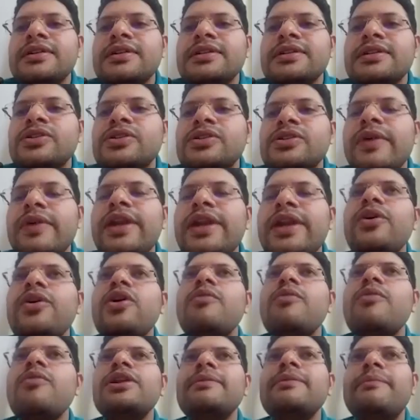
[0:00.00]
So when you
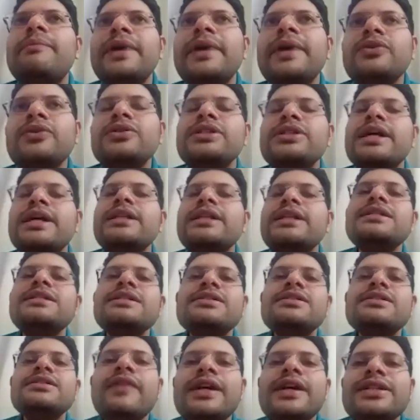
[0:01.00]
talk about the
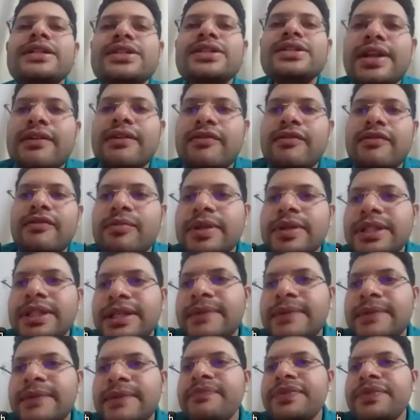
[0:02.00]
pathogenesis of IgA
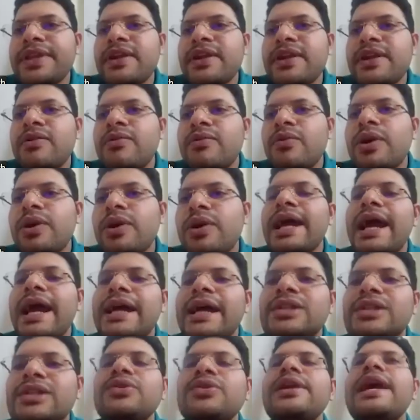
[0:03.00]
nephropathy, what
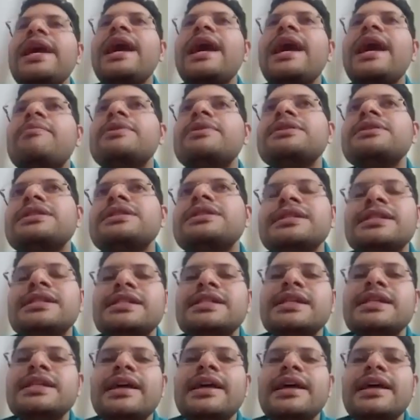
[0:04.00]
actually happens
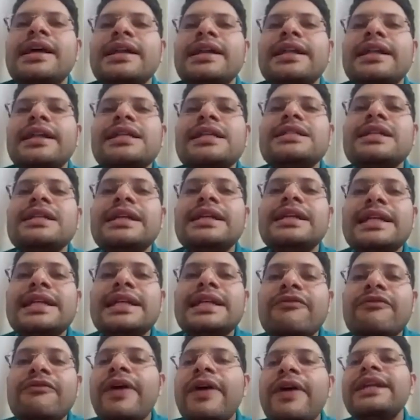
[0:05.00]
is there is a
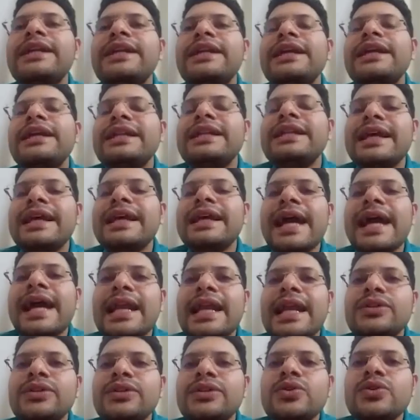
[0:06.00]
defect in the
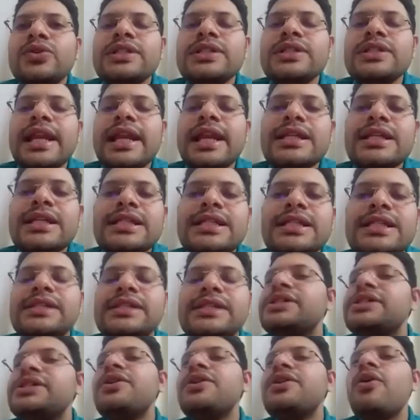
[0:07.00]

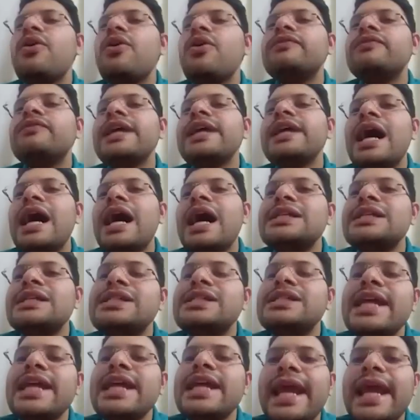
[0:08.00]
galactosylation of the
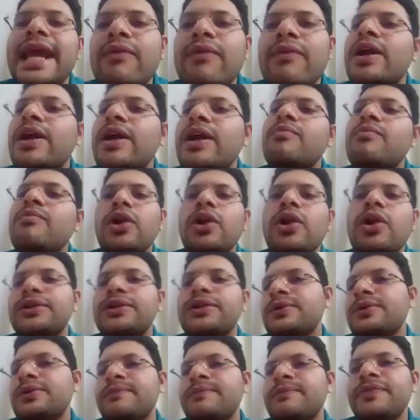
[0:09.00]
IgA1
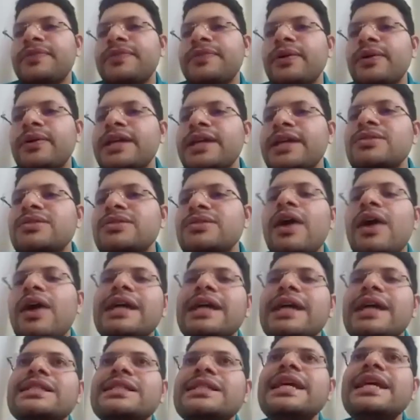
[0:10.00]
molecule. Okay, so
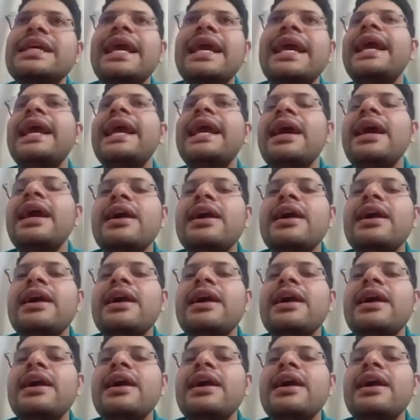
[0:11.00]
IgA